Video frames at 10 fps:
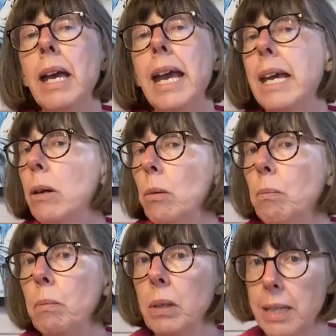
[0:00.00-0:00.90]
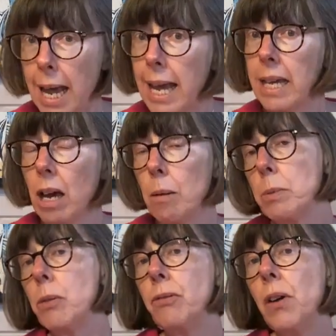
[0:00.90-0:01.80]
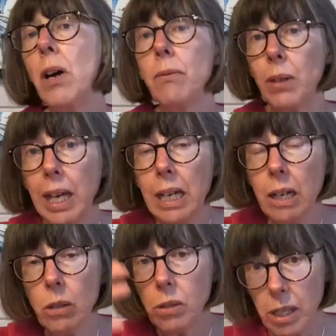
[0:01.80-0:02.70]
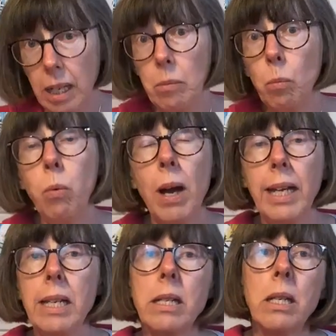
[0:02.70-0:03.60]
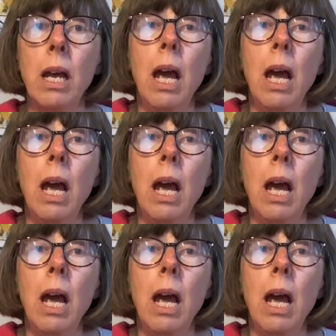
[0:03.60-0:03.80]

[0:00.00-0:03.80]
it can take up to 5 kilos in weight.